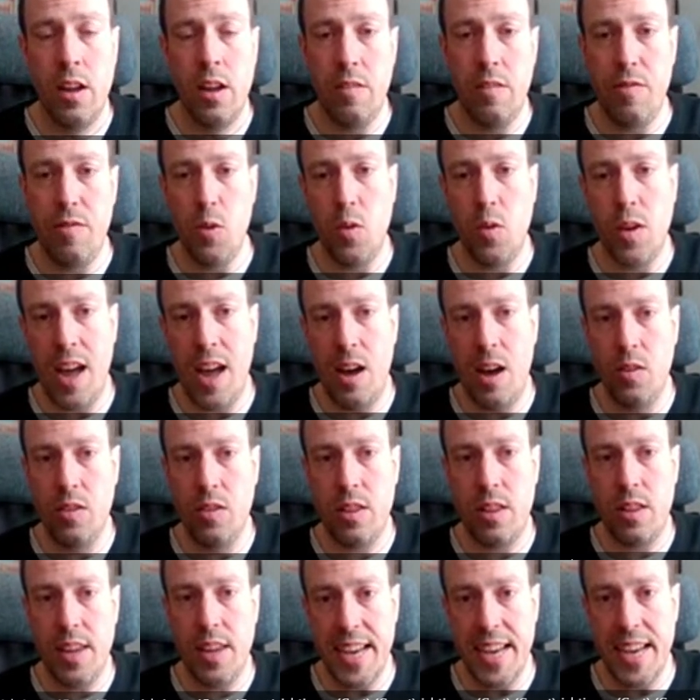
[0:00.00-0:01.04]
If you
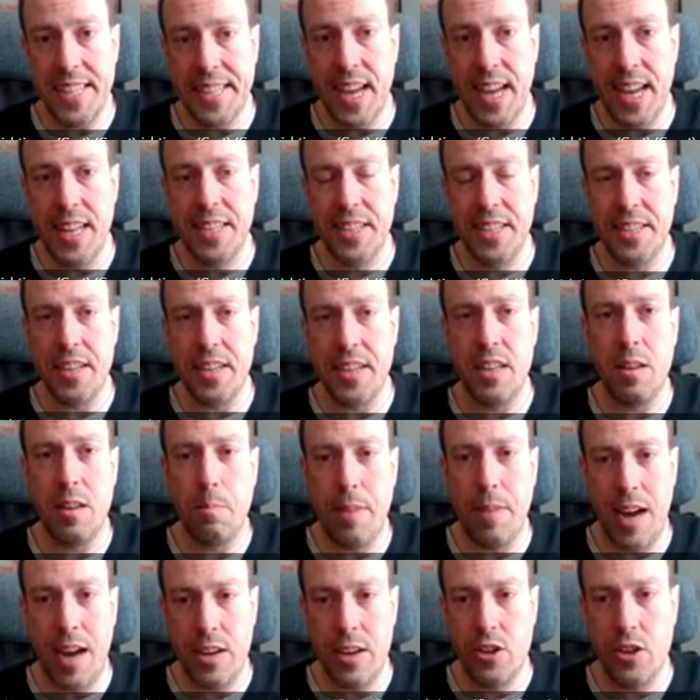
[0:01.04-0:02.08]
count the yes answers and the
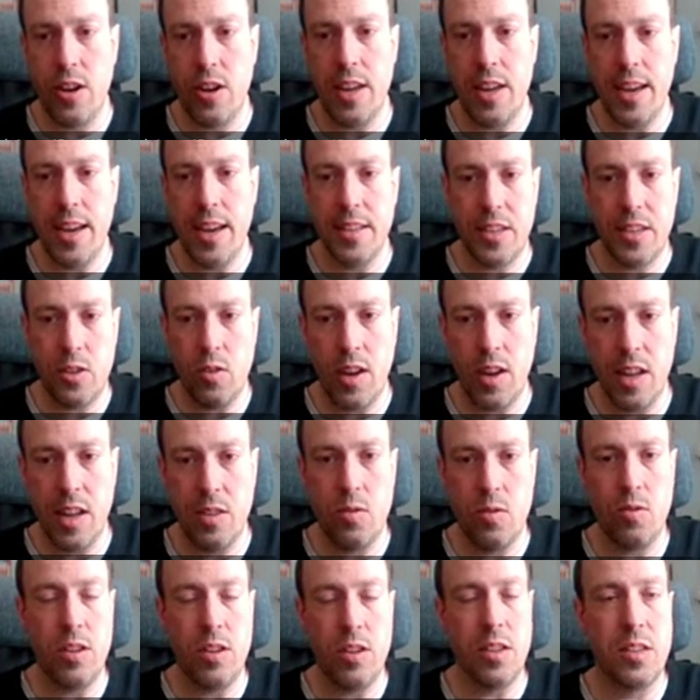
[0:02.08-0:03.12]
partially yes, you
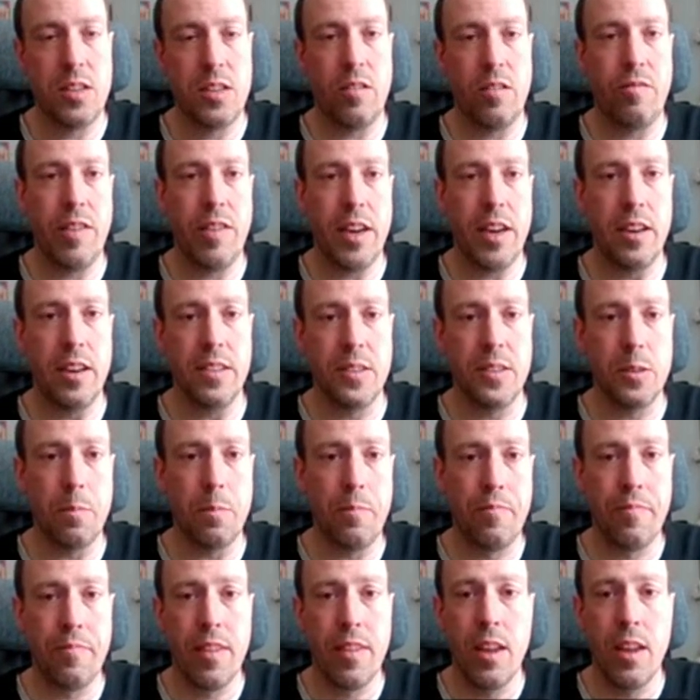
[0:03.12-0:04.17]
get to these figures.
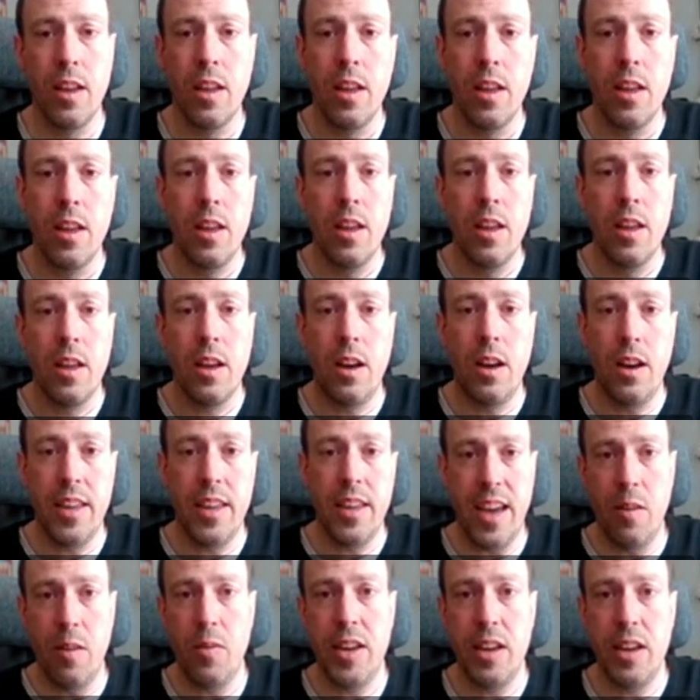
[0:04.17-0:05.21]

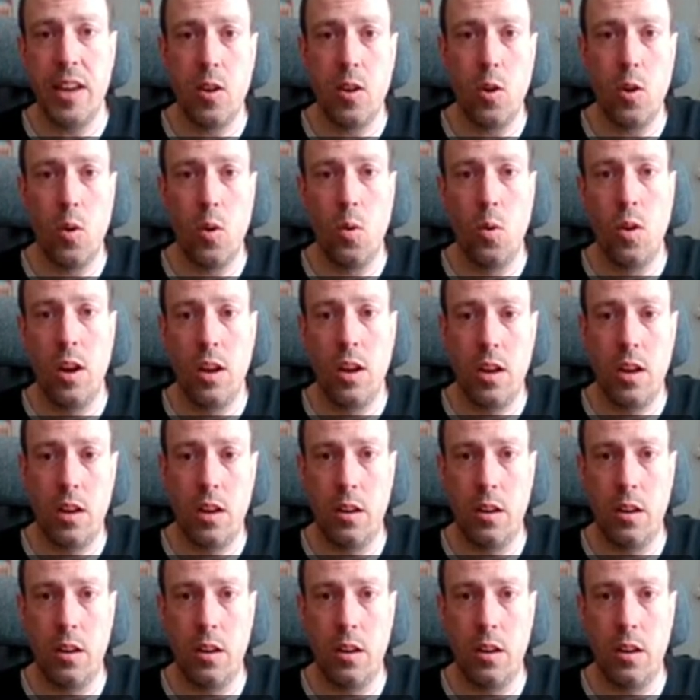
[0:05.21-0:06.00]
Yeah, we can go